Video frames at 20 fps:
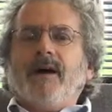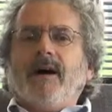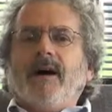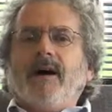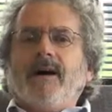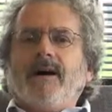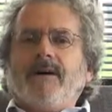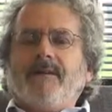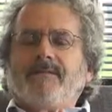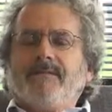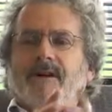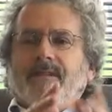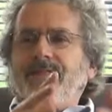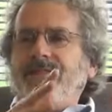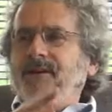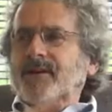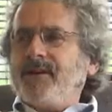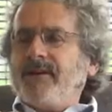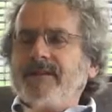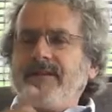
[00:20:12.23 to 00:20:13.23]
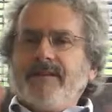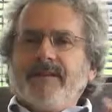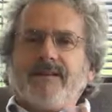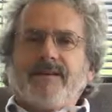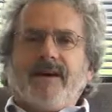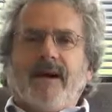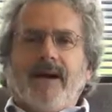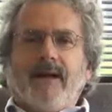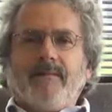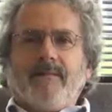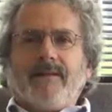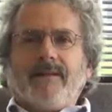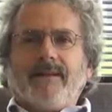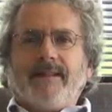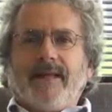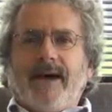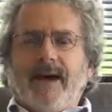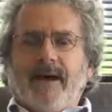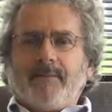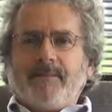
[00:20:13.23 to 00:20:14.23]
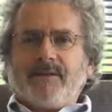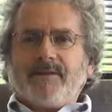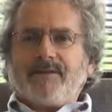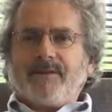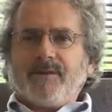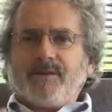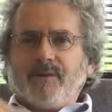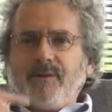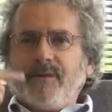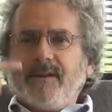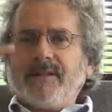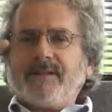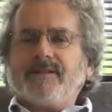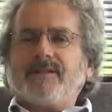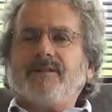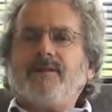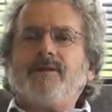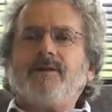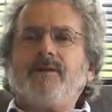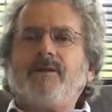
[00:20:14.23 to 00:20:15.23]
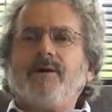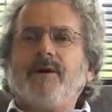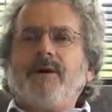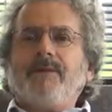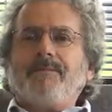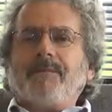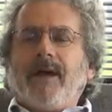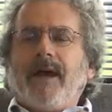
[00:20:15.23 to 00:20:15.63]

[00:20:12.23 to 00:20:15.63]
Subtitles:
of a third of the time in the lab is for traditional